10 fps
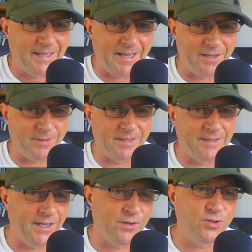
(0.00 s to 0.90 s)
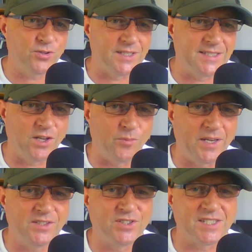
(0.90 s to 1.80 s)
Anyway, he goes on to say it'll be
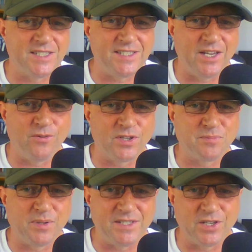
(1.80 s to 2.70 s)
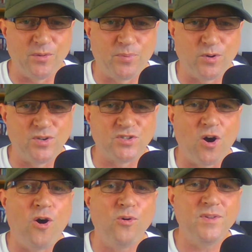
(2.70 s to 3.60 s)
interesting to see how this plays out, because
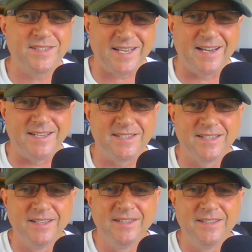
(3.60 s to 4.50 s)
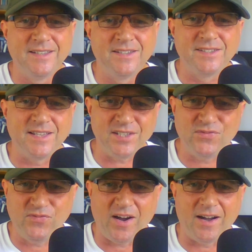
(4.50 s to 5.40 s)
all the signs this
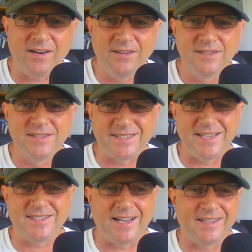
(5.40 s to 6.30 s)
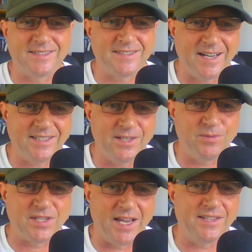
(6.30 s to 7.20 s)
far says that Hatate
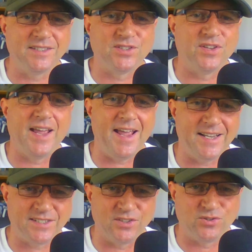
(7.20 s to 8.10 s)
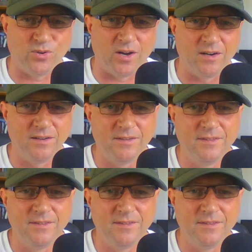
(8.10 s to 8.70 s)
was heading to the exit door.